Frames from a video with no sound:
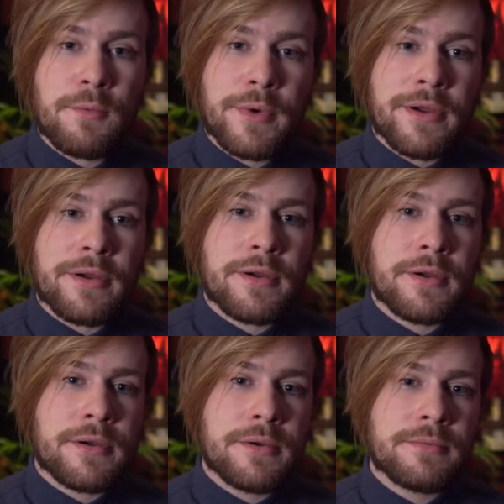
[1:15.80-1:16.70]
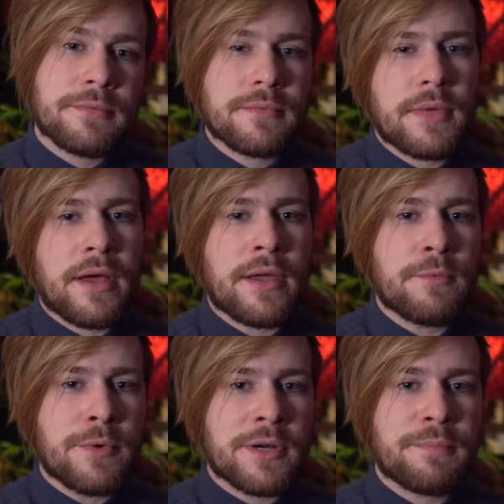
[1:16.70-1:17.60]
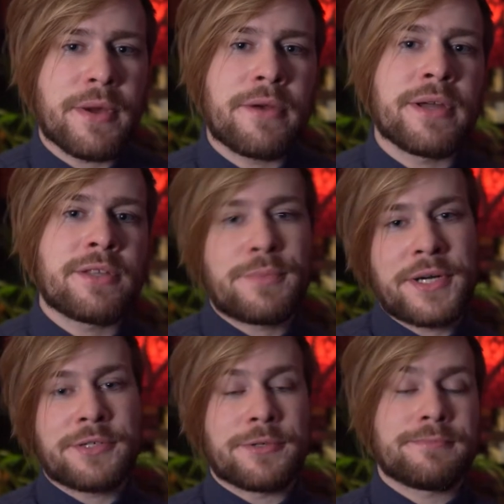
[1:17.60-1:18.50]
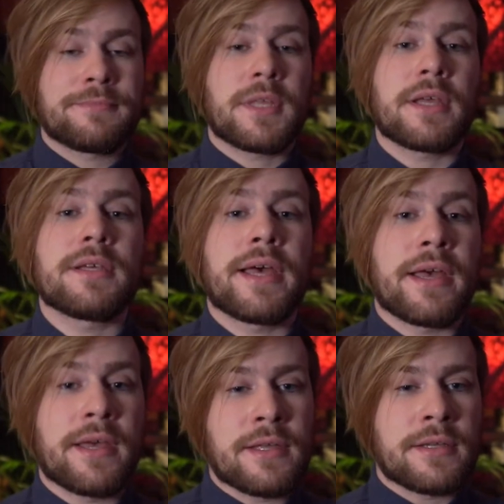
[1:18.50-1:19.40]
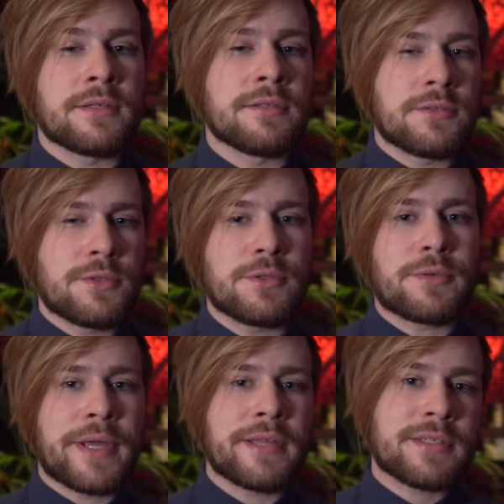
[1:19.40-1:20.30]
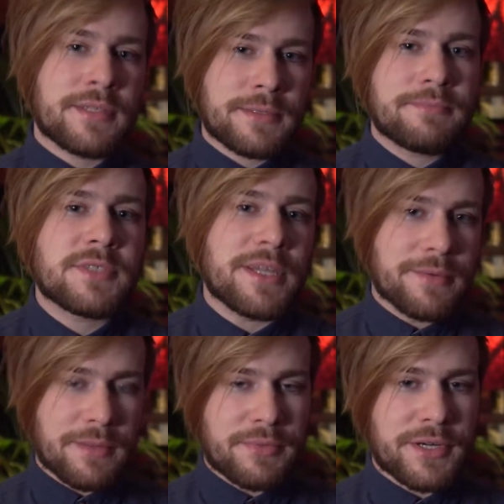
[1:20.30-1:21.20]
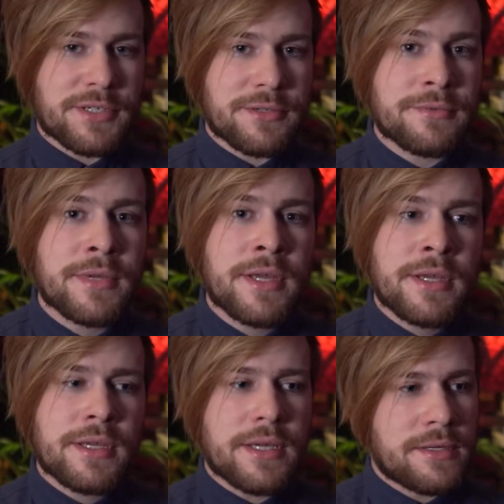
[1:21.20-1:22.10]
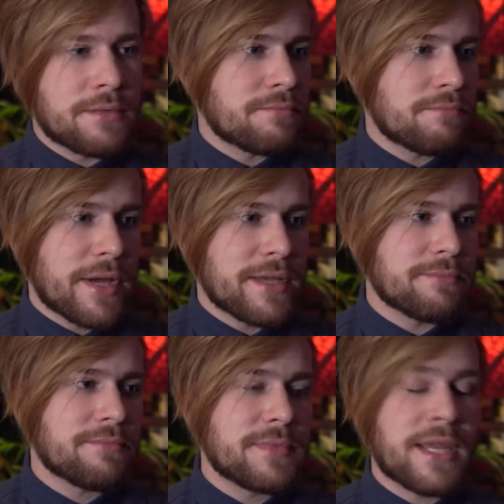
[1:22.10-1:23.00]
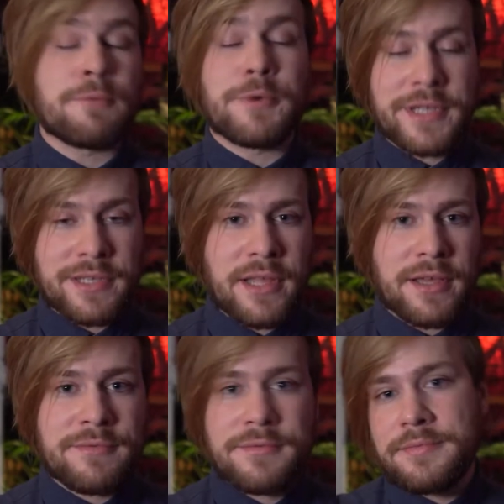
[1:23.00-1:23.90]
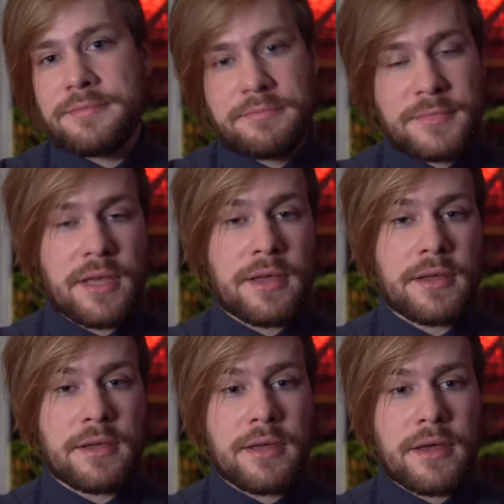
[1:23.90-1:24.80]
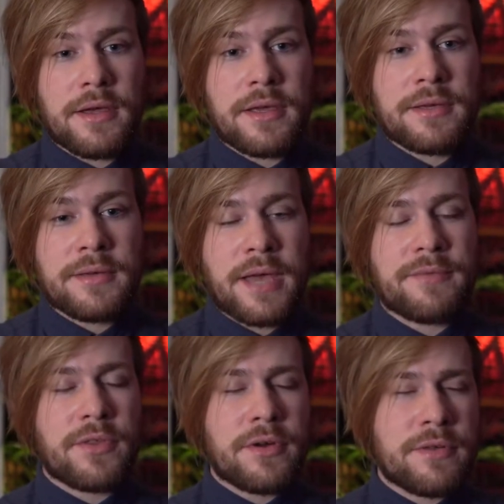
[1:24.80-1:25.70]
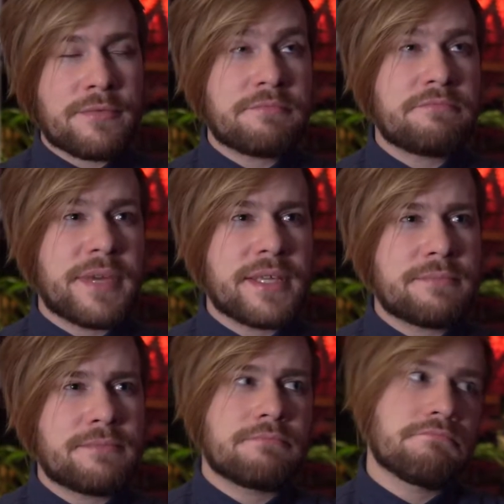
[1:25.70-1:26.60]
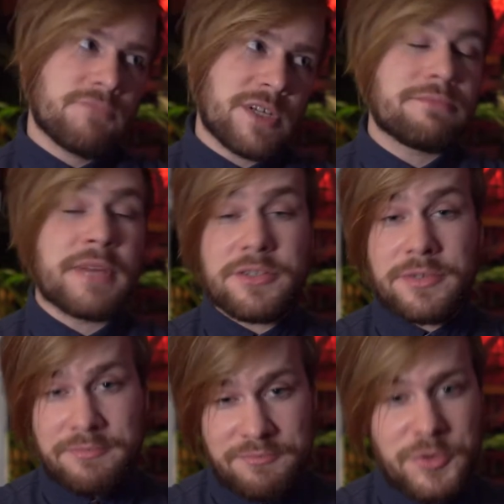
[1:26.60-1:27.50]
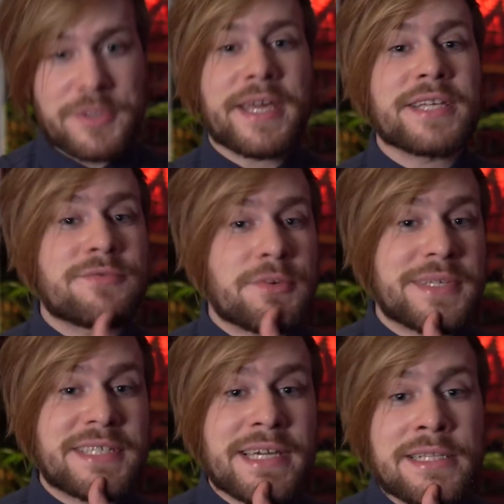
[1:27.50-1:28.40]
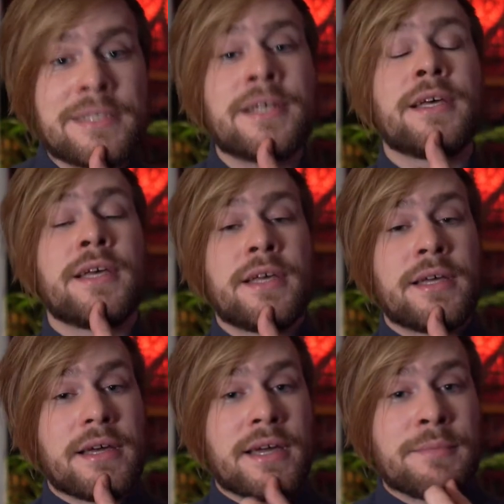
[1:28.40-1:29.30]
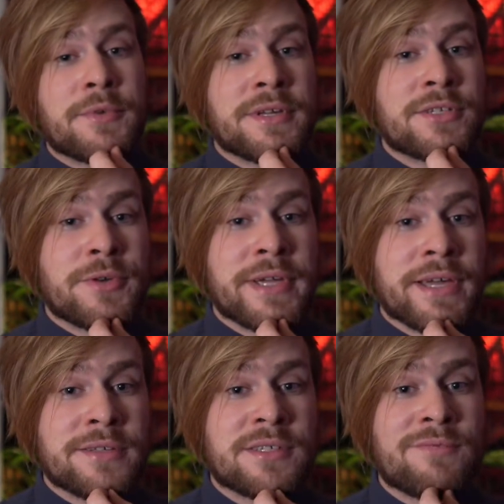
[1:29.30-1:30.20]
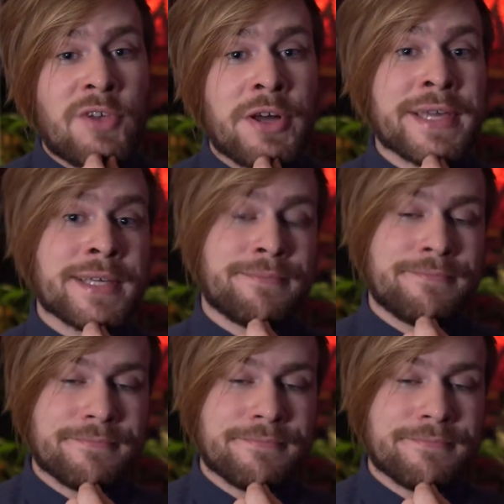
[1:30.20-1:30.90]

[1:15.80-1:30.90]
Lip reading: where I work better under pressure. And to create some of that pressure in my non-working life, I have thought of, well, as you would guess from the title, I'm gonna try out some vlogging.